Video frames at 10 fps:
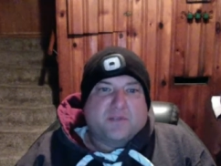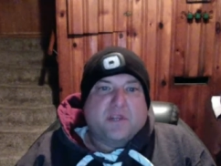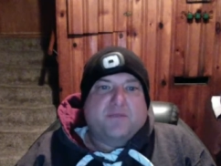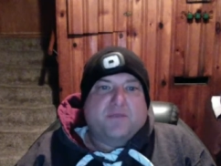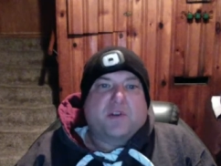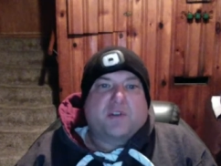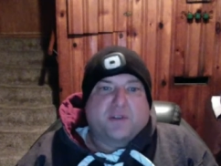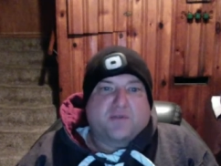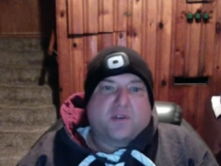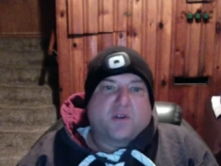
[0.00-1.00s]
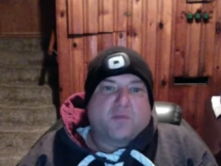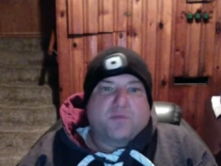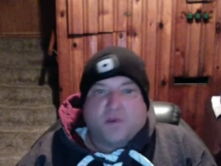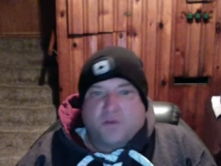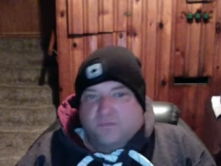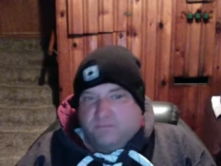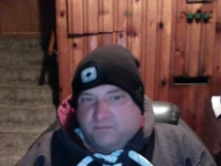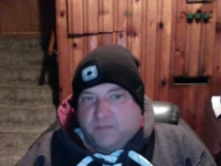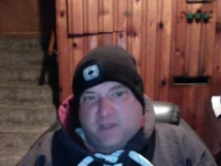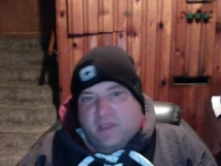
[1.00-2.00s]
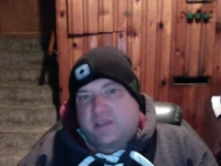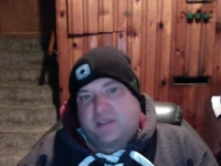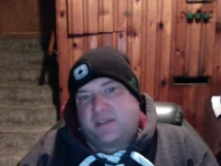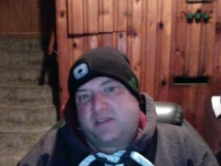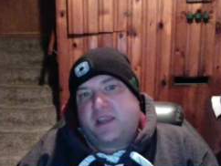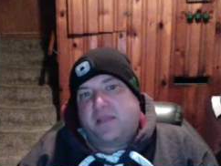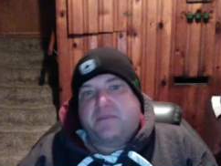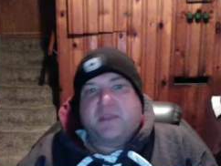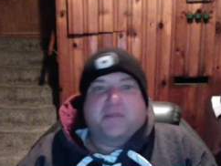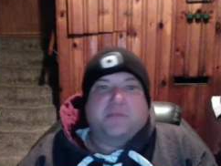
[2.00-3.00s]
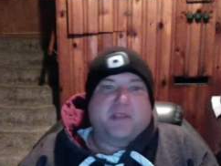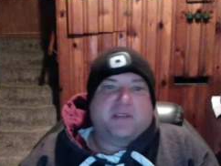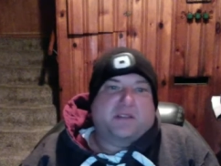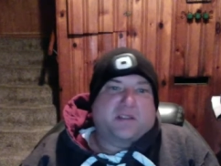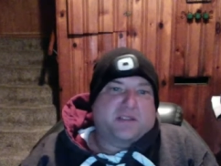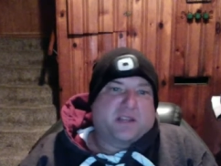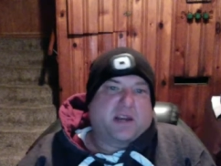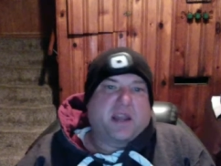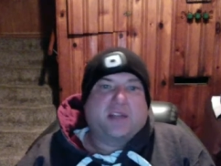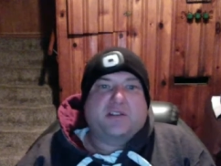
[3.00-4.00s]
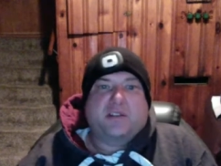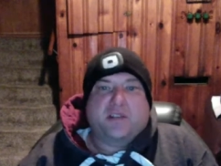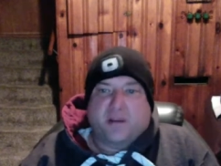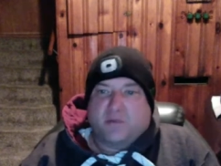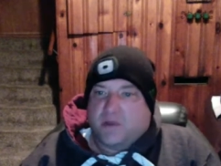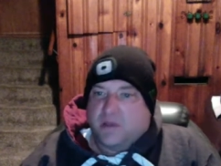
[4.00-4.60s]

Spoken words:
version of a GoPro. But it's the same thing basically. It's like an action camera.